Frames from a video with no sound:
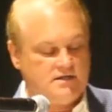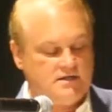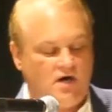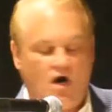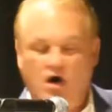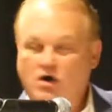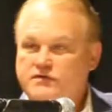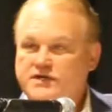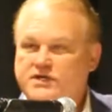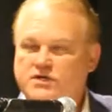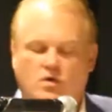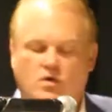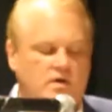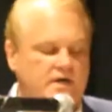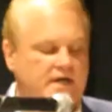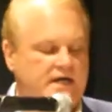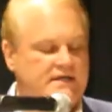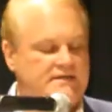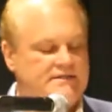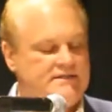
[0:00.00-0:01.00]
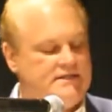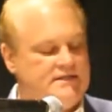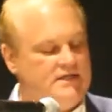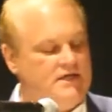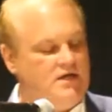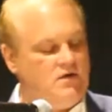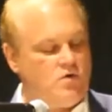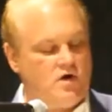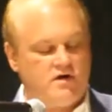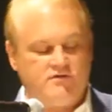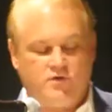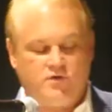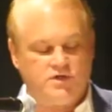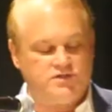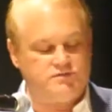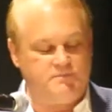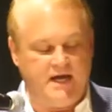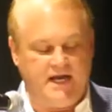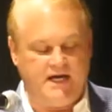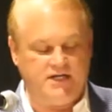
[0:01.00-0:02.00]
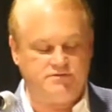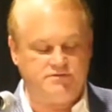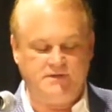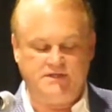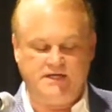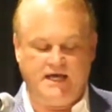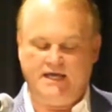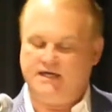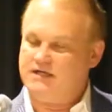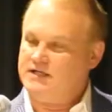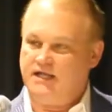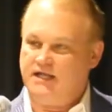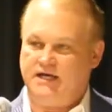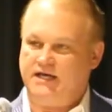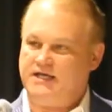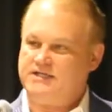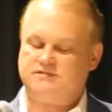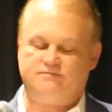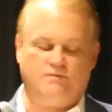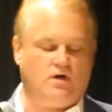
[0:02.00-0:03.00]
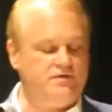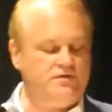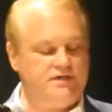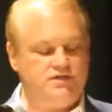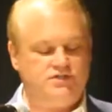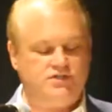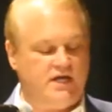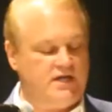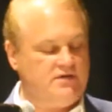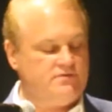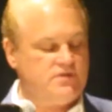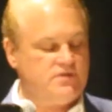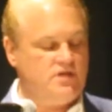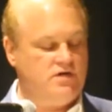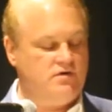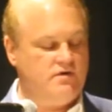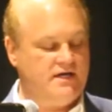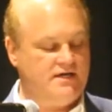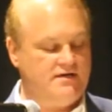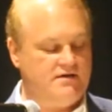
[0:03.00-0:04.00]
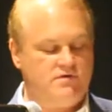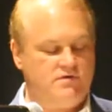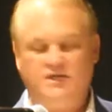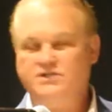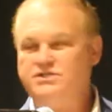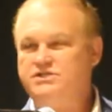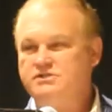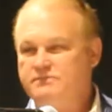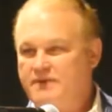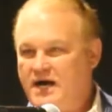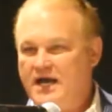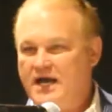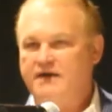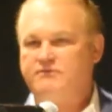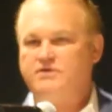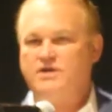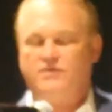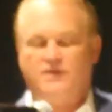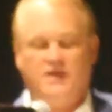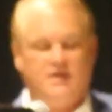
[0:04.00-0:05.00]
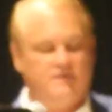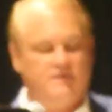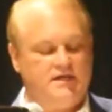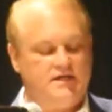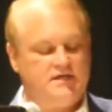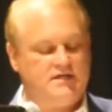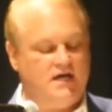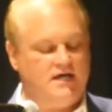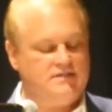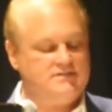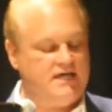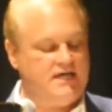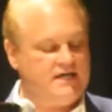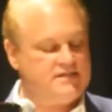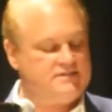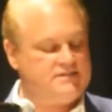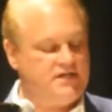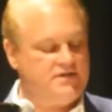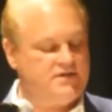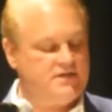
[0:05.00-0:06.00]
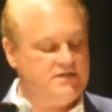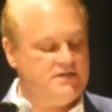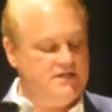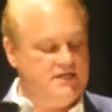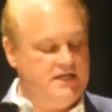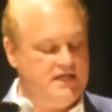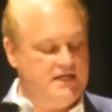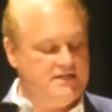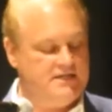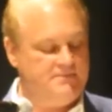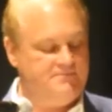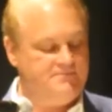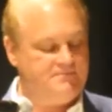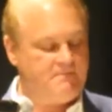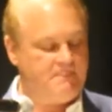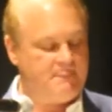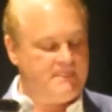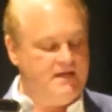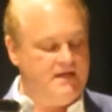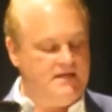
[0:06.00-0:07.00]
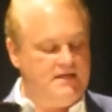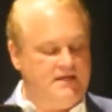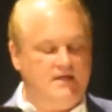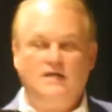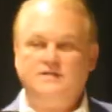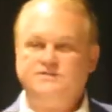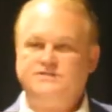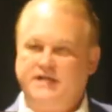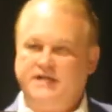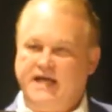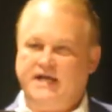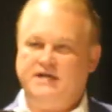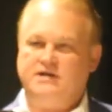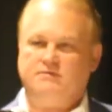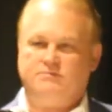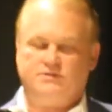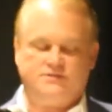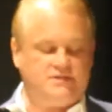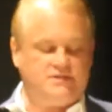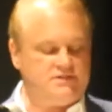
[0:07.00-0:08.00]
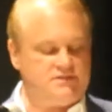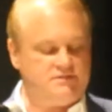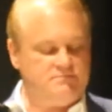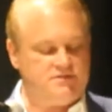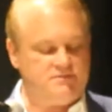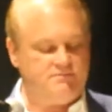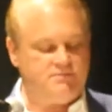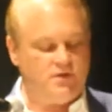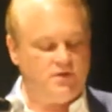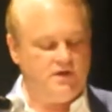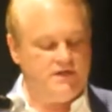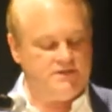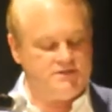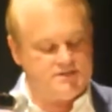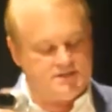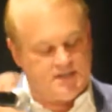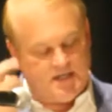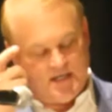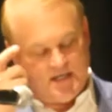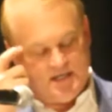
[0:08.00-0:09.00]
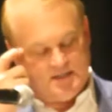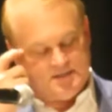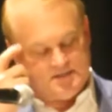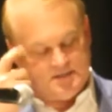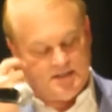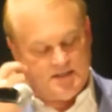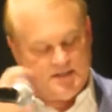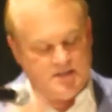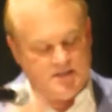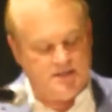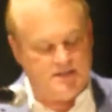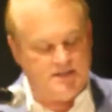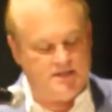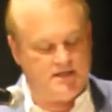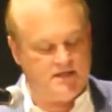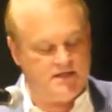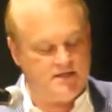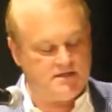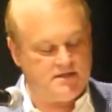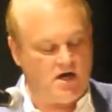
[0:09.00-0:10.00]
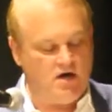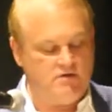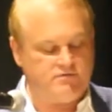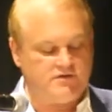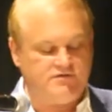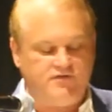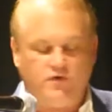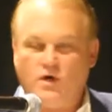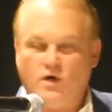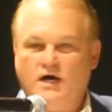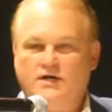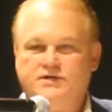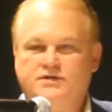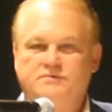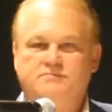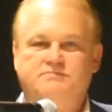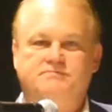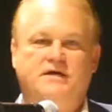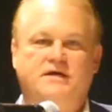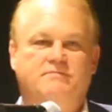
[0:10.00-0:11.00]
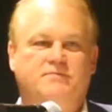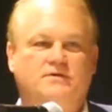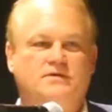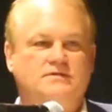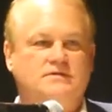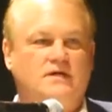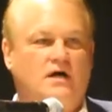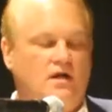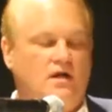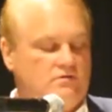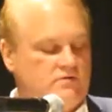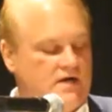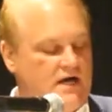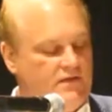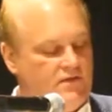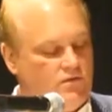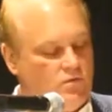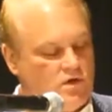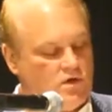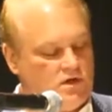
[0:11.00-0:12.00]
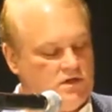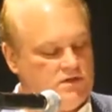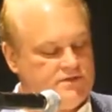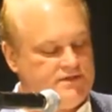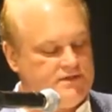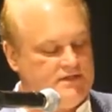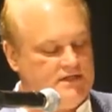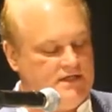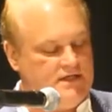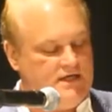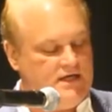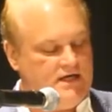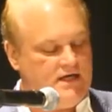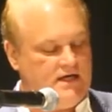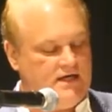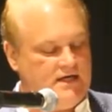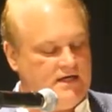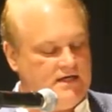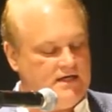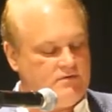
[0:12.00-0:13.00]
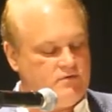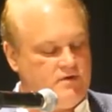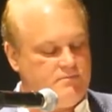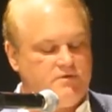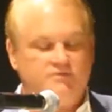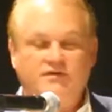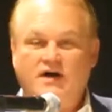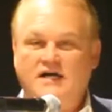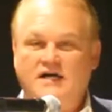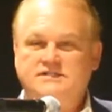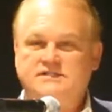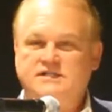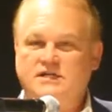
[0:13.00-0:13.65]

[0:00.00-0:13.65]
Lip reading: call recording, workforce management, analytics, multi-channel queuing, and really just about everything that a contact center can need. Today, Noble Systems employs over 400 people all around the world. We provide